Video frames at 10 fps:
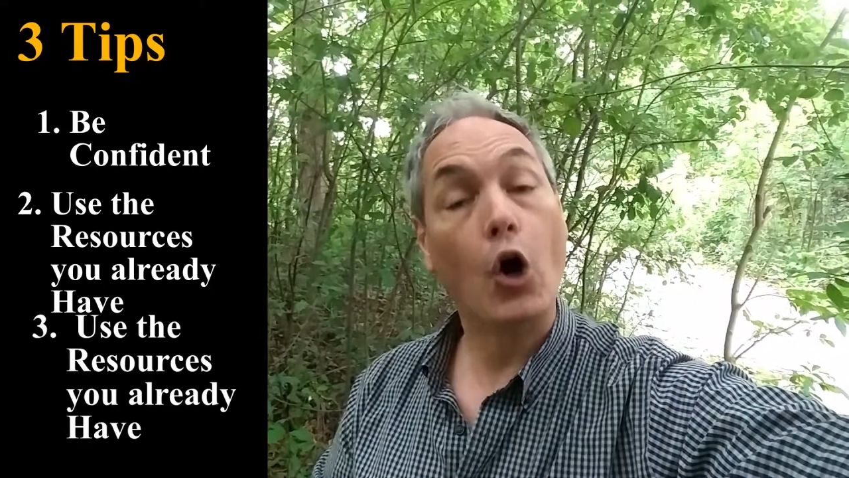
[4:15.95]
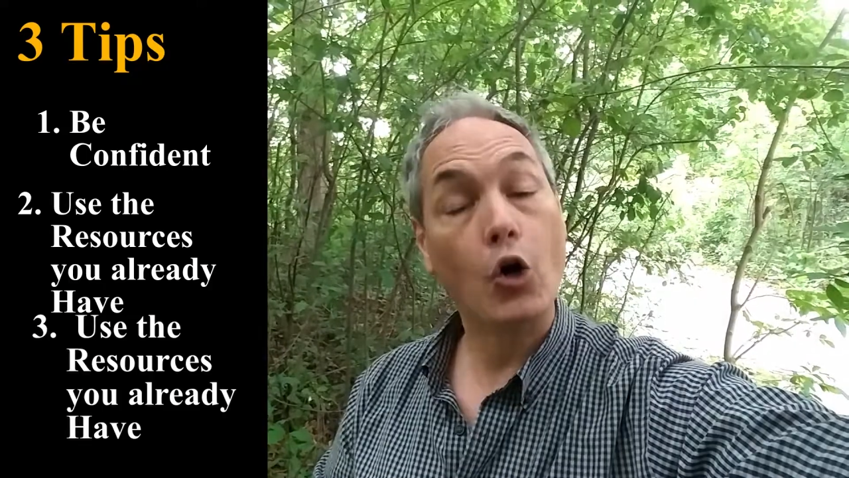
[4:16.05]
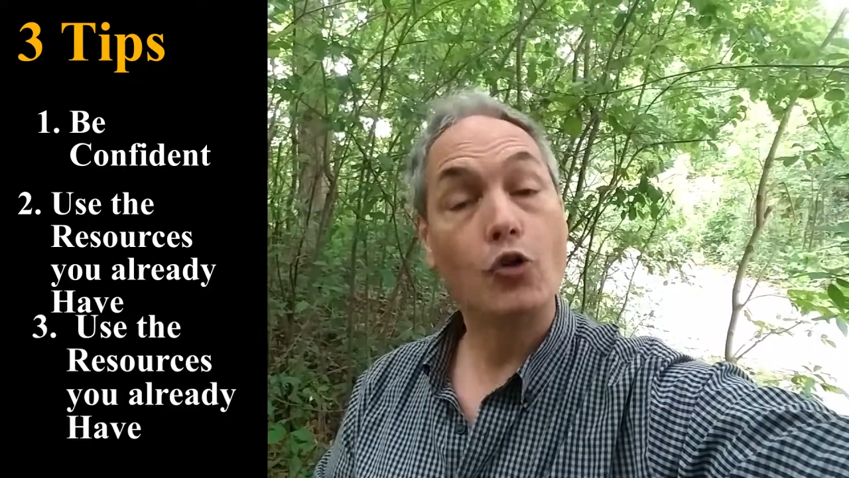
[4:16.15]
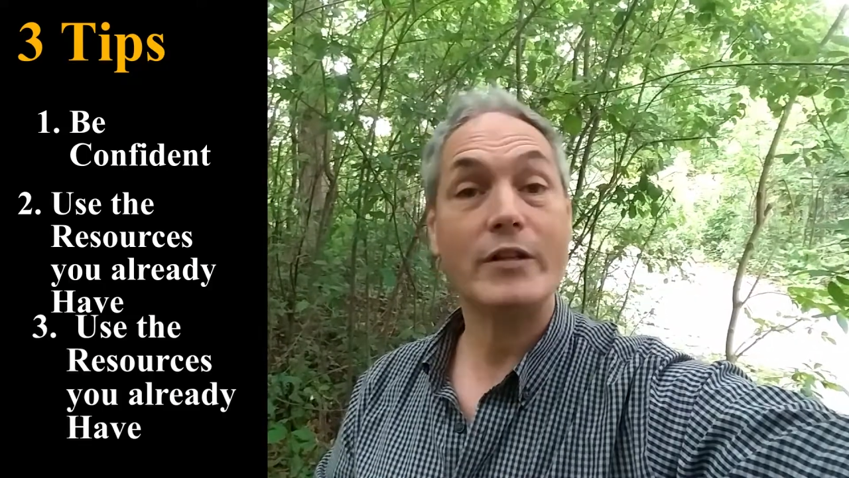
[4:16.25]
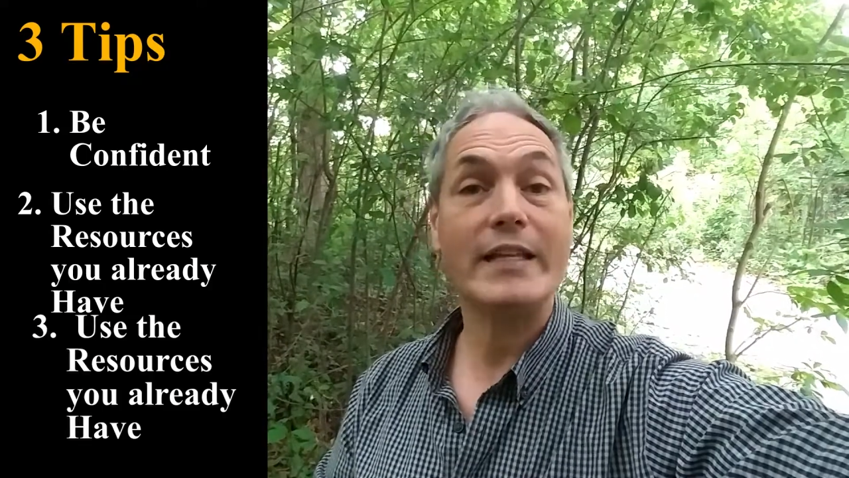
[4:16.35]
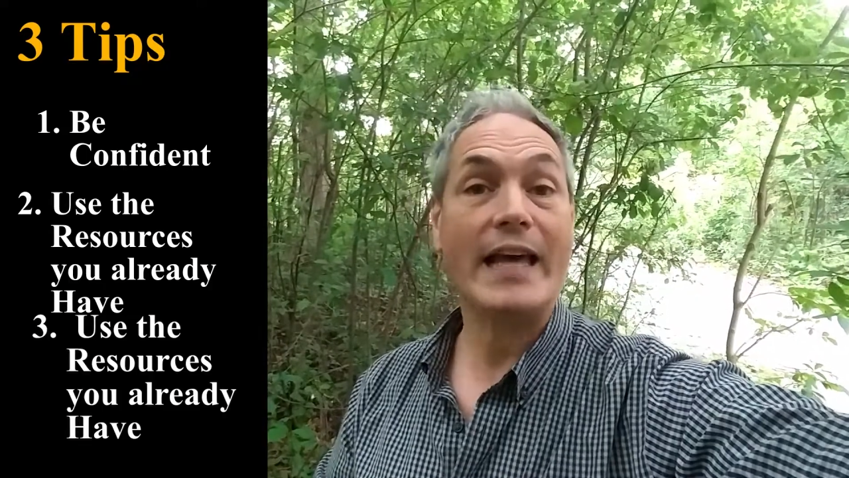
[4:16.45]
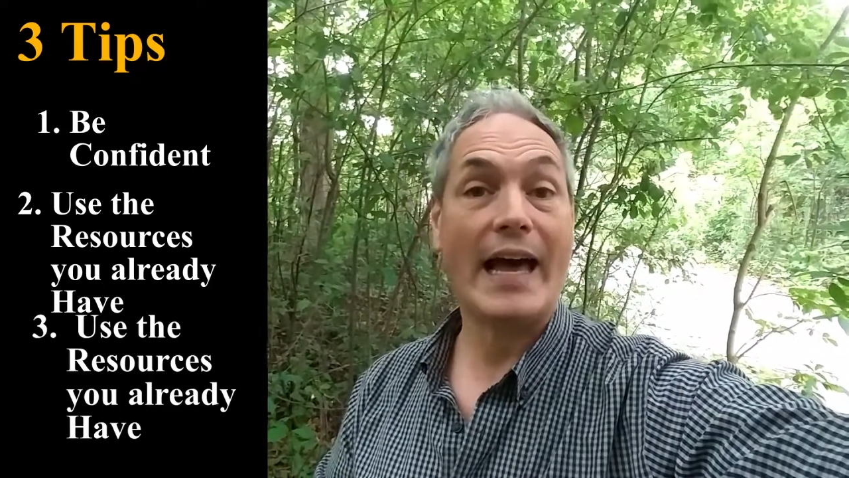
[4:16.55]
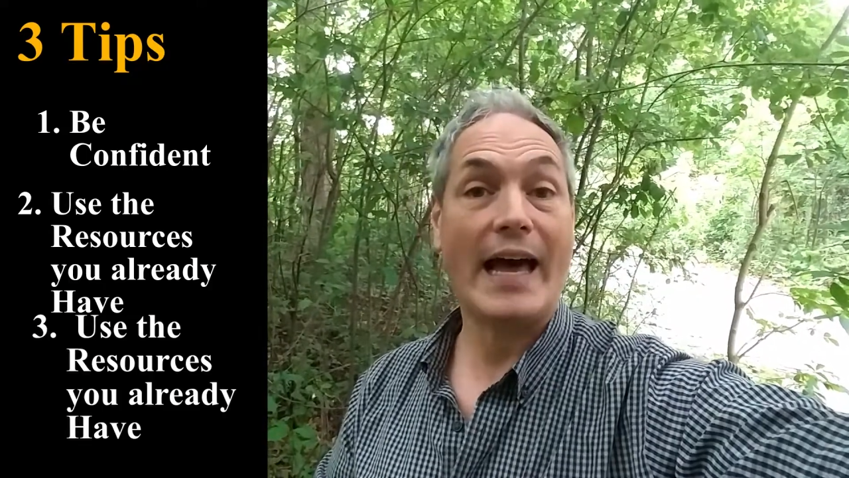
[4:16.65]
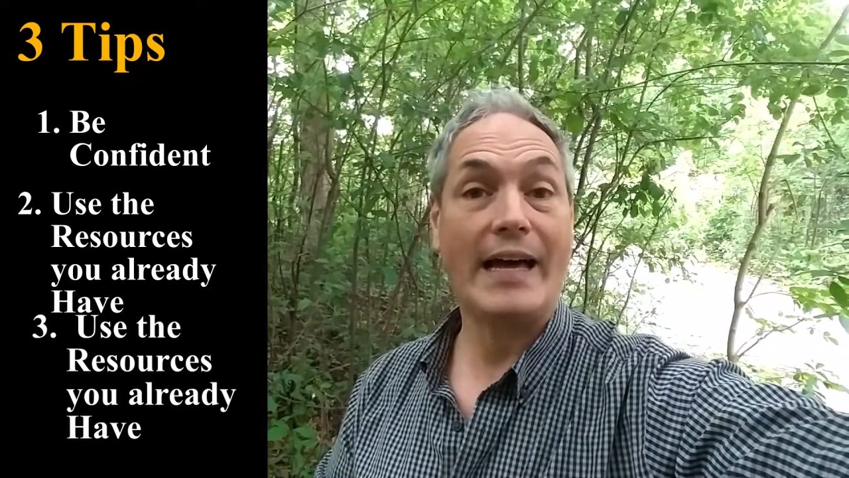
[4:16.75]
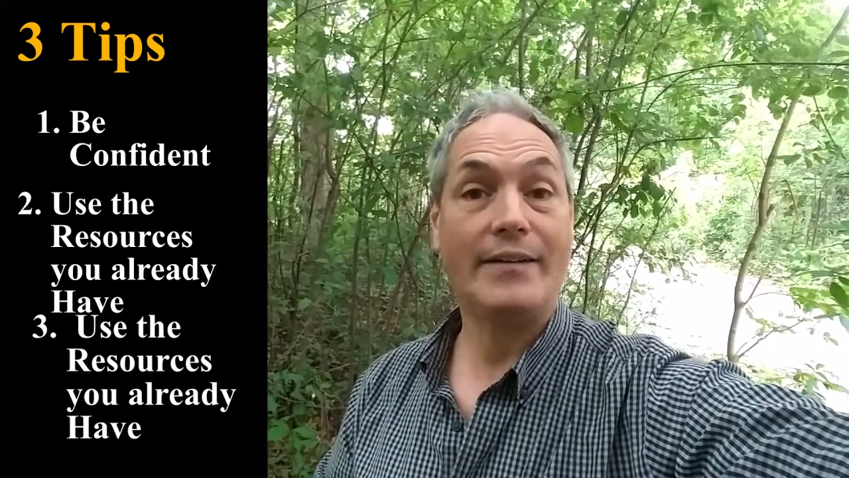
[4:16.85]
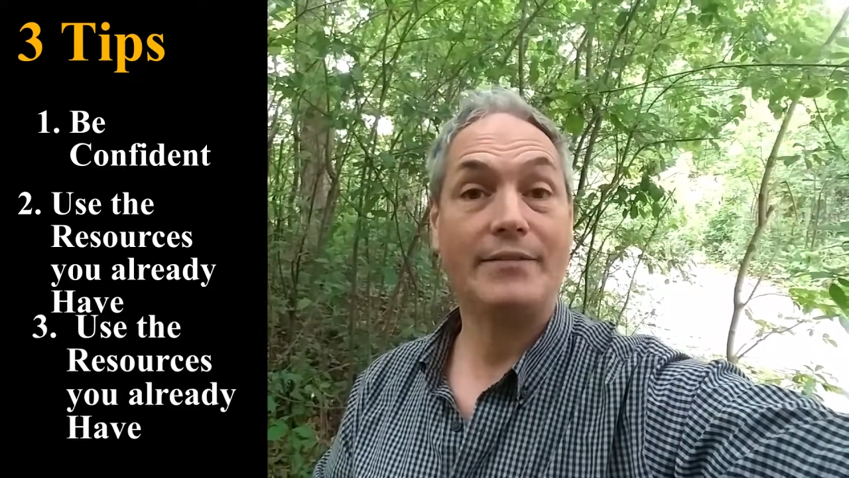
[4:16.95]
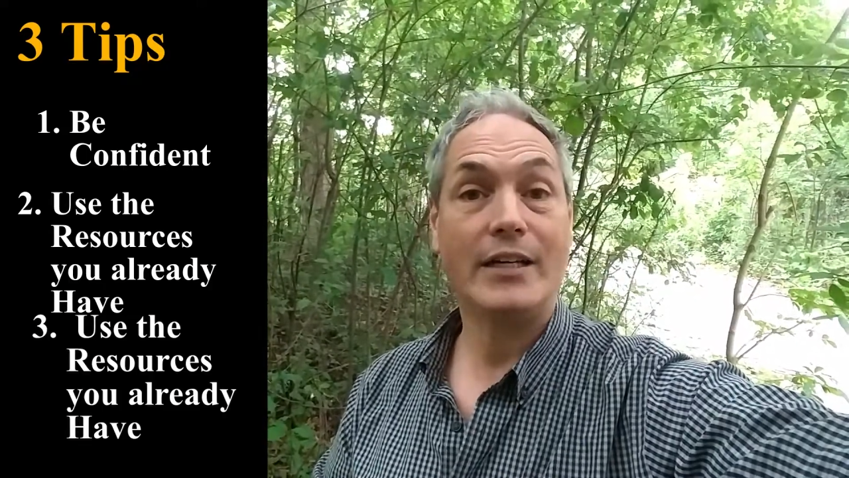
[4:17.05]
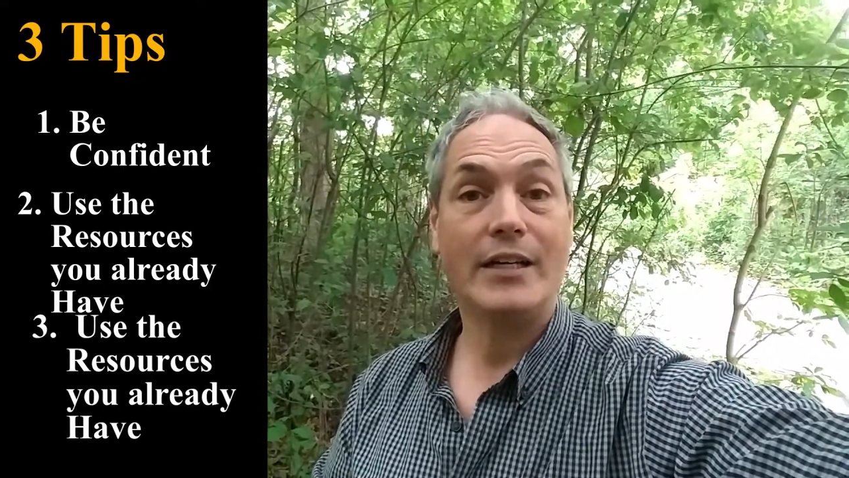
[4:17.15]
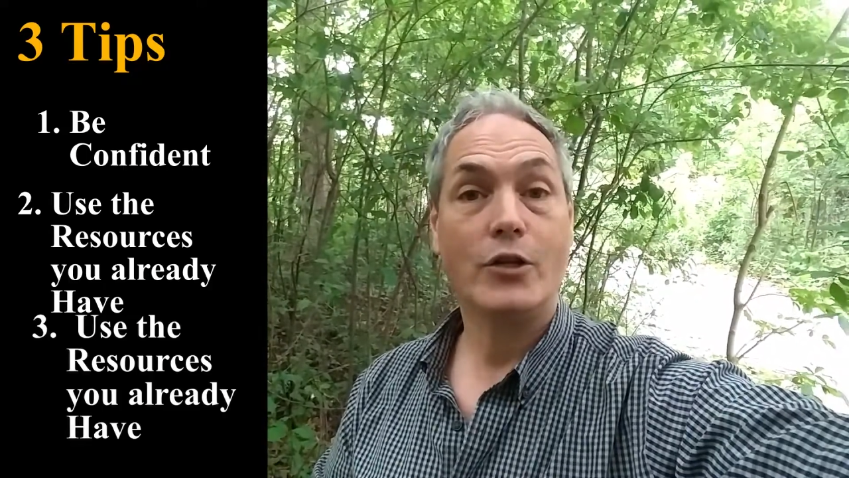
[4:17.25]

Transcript: already have